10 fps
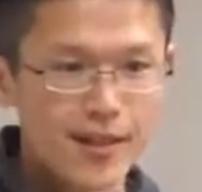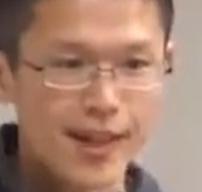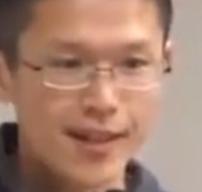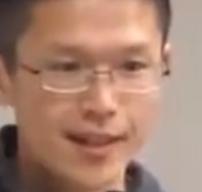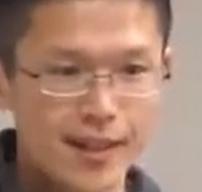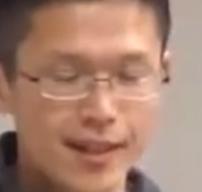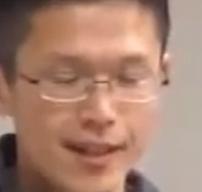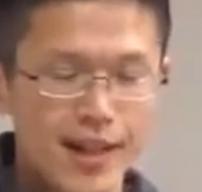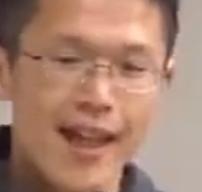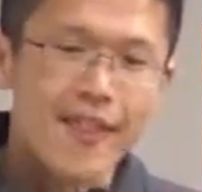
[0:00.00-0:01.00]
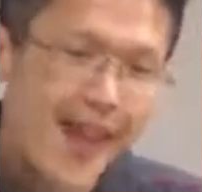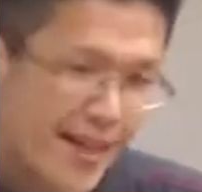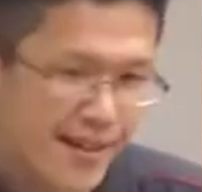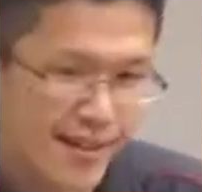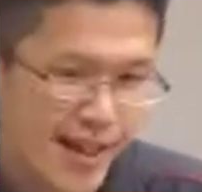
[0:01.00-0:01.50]
Okay. And
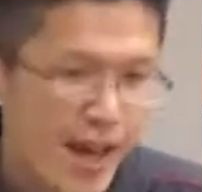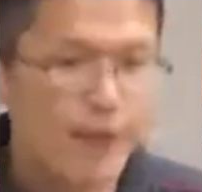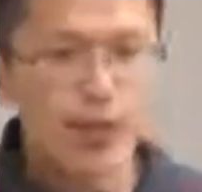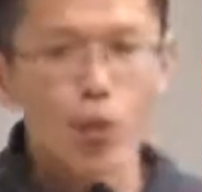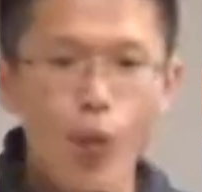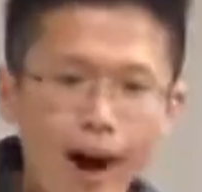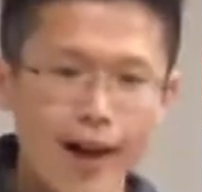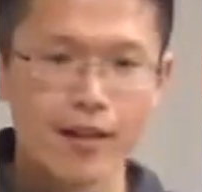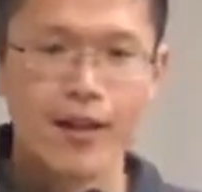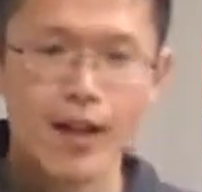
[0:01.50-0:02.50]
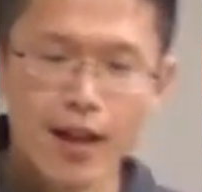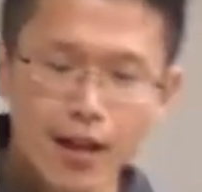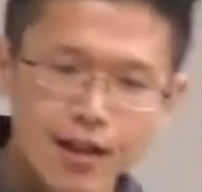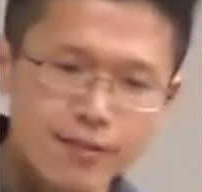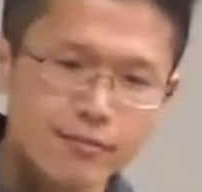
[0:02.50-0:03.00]
then, after a while,
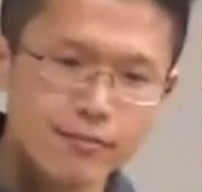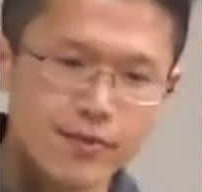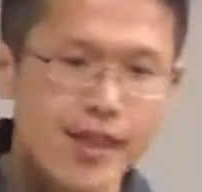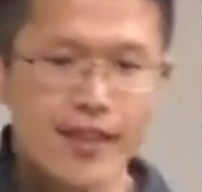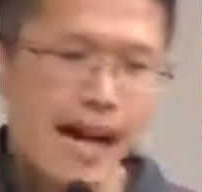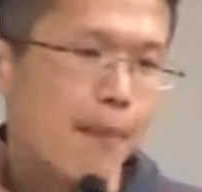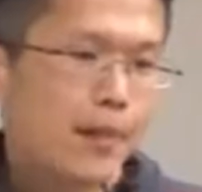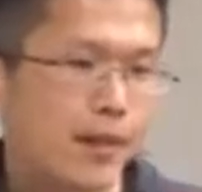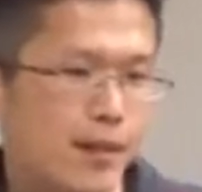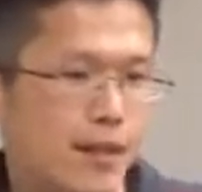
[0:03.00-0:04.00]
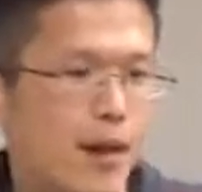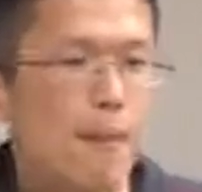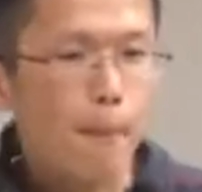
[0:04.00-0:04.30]
nothing happens.